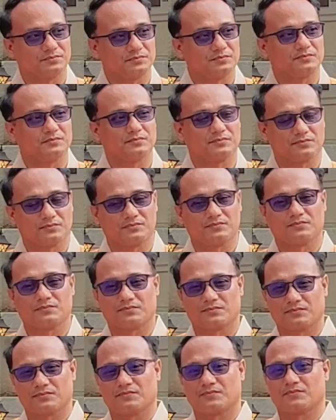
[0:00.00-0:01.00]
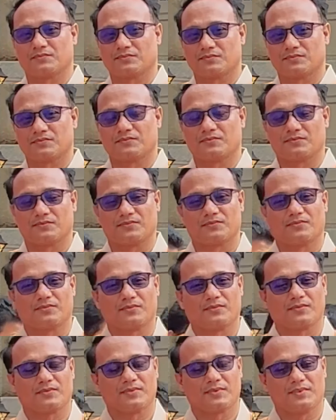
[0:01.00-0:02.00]

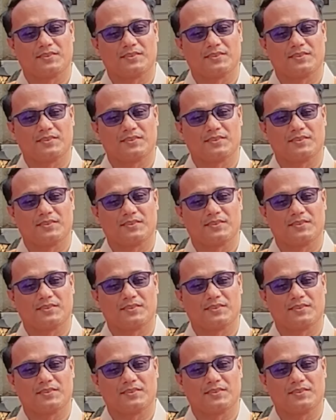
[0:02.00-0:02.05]
(silent)